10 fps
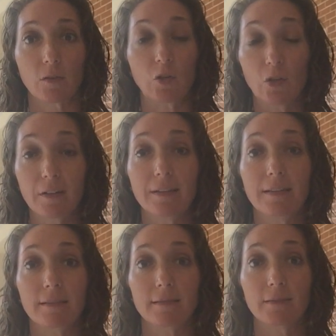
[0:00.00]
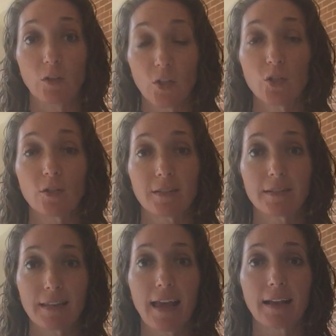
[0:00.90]
good, delicious
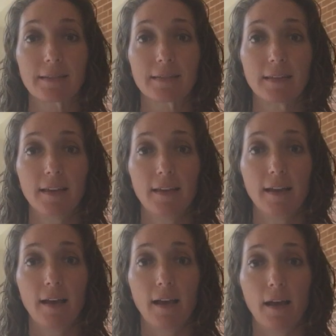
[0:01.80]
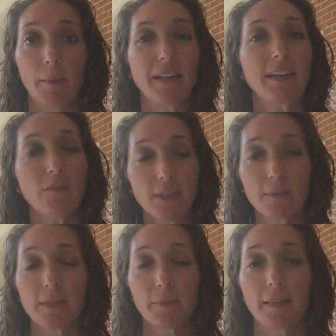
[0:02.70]
snacks, and giving them
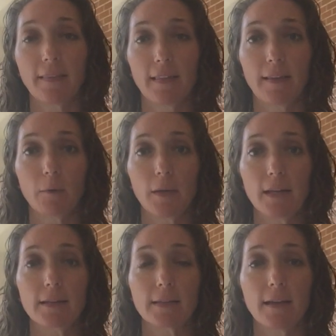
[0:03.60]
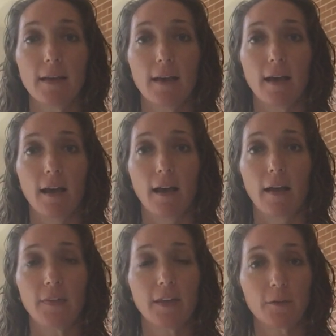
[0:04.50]
something that they will eat.
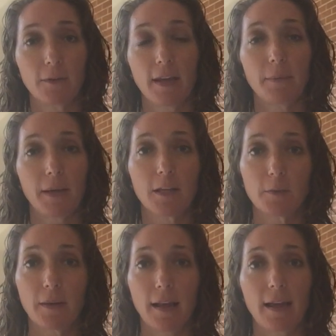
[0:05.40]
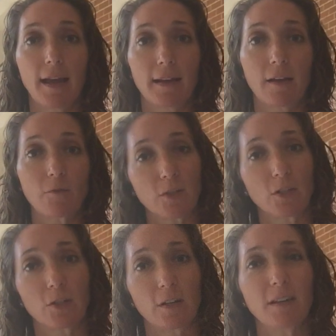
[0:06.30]
The other day, my husband and I had a
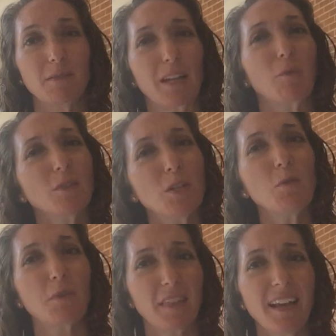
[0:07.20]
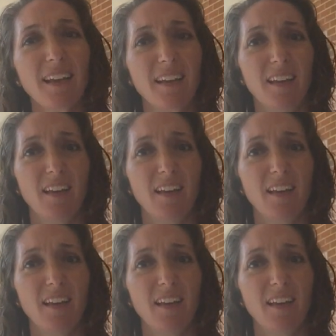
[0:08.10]
conversation. He was like, well, do you think,